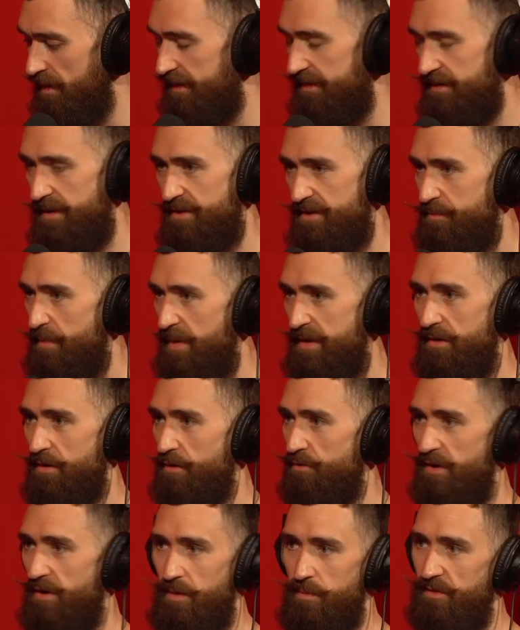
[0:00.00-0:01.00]
and it's been
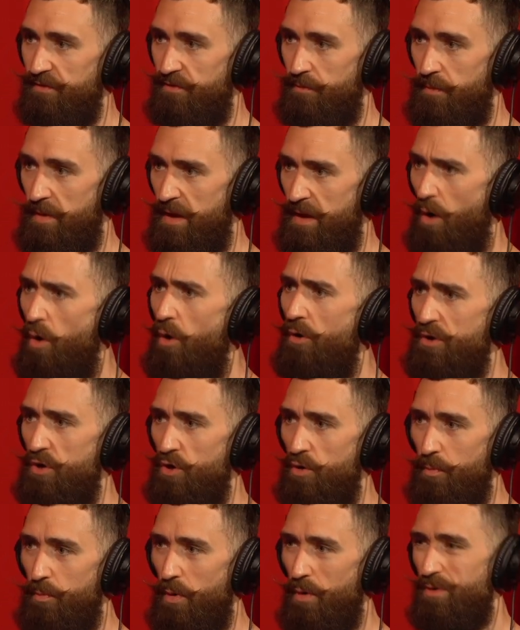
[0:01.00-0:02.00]
incredible for me.
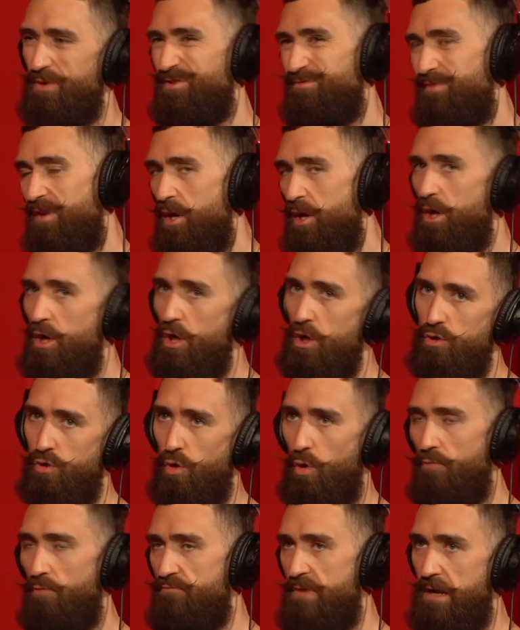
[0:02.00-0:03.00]
Audiobooks
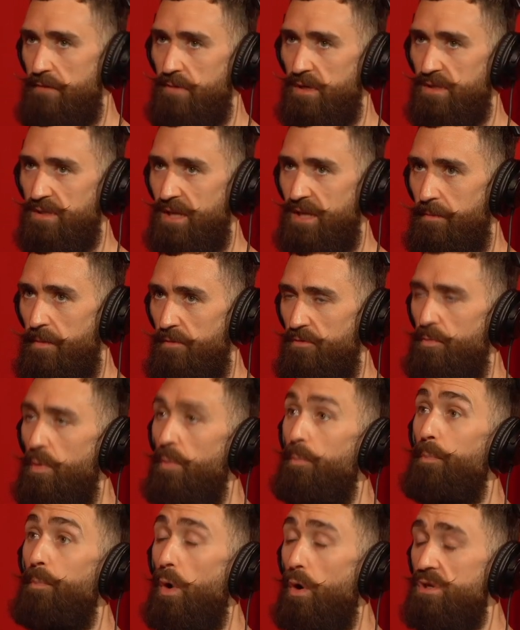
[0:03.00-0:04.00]
don't really resonate with me,
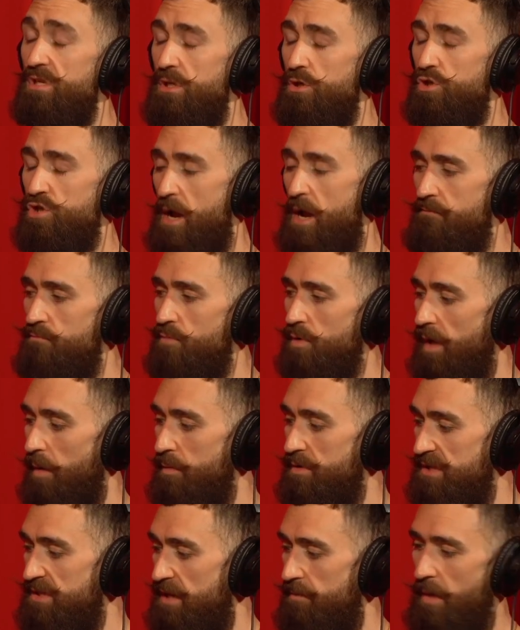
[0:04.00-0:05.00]
but books in general, I
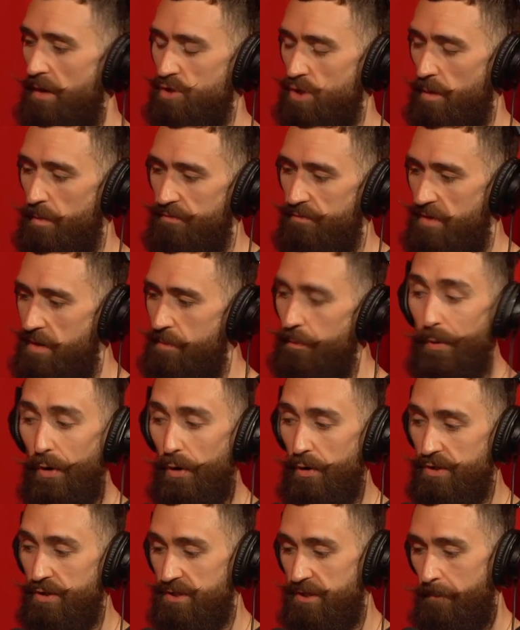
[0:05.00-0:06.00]
would say my top 3
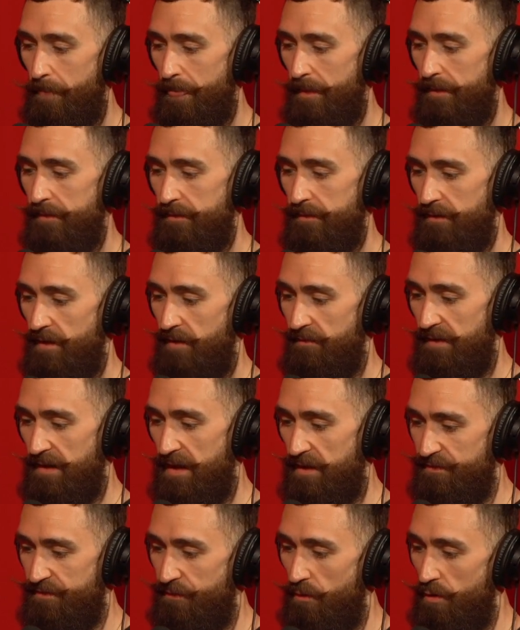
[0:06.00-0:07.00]
books of the
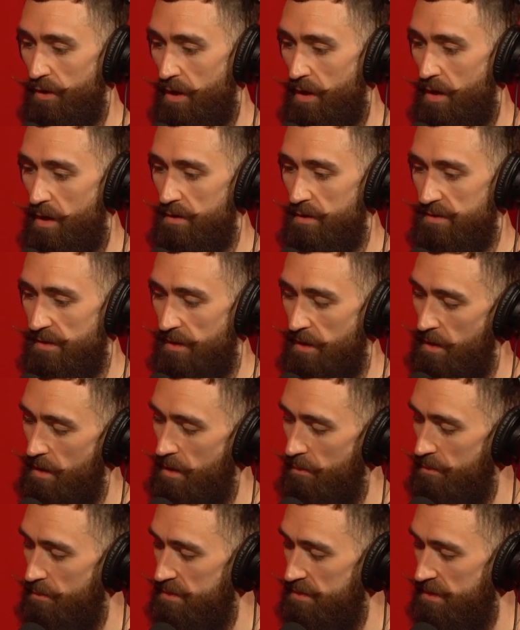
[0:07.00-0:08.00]
last 4 years,
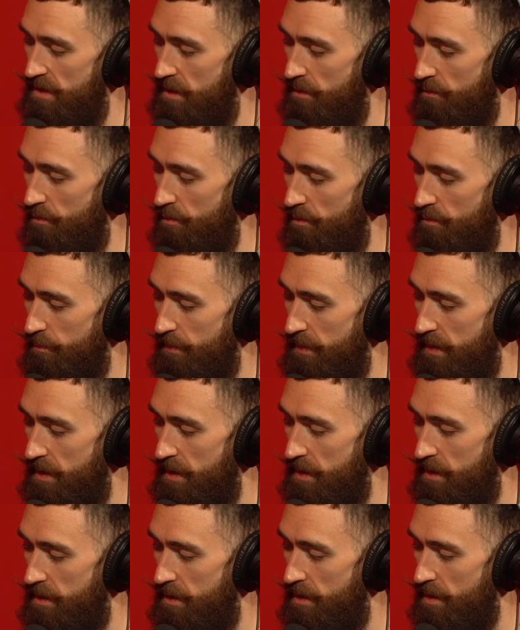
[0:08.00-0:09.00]
I would say would
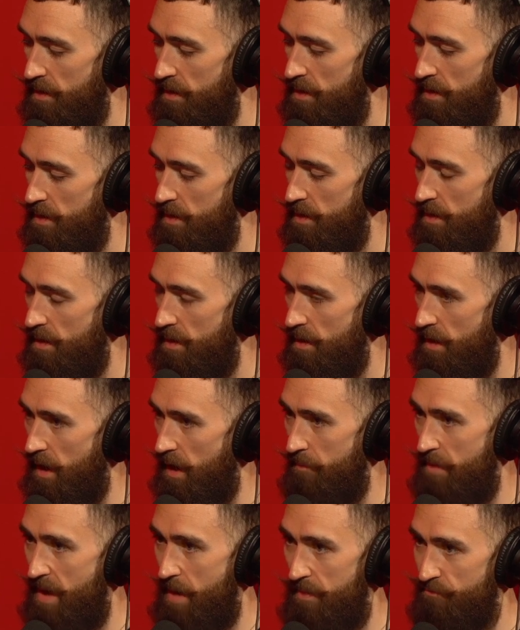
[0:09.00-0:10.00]
be
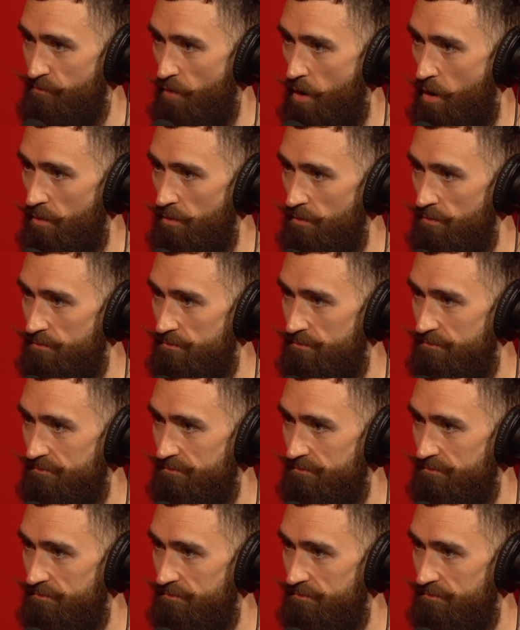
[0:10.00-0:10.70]
I May Be Wrong.